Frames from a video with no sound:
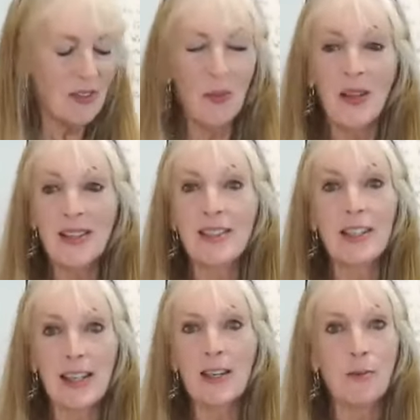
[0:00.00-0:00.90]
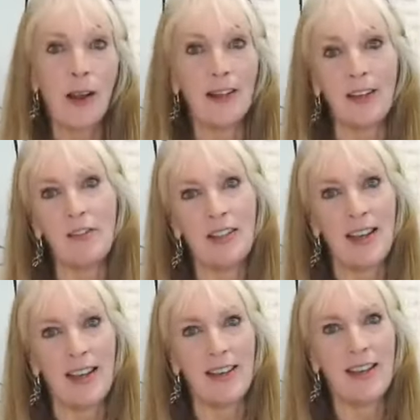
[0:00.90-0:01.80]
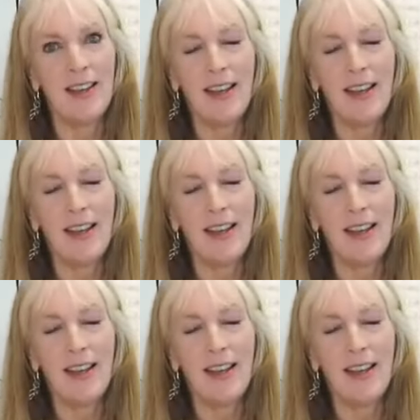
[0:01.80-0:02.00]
was to eat wild every day.